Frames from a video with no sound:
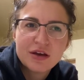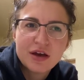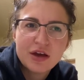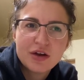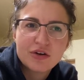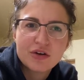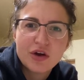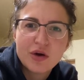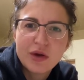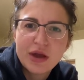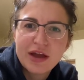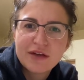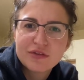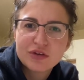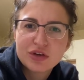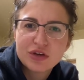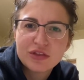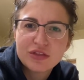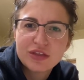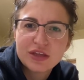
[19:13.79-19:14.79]
don't know, I have a
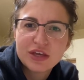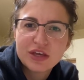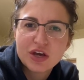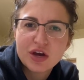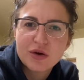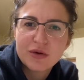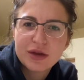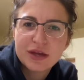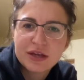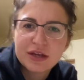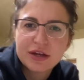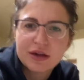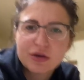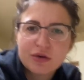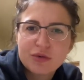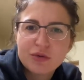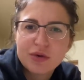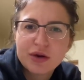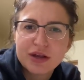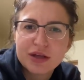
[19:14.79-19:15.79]
good thing going, and I
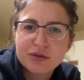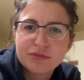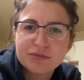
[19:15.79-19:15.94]
don't want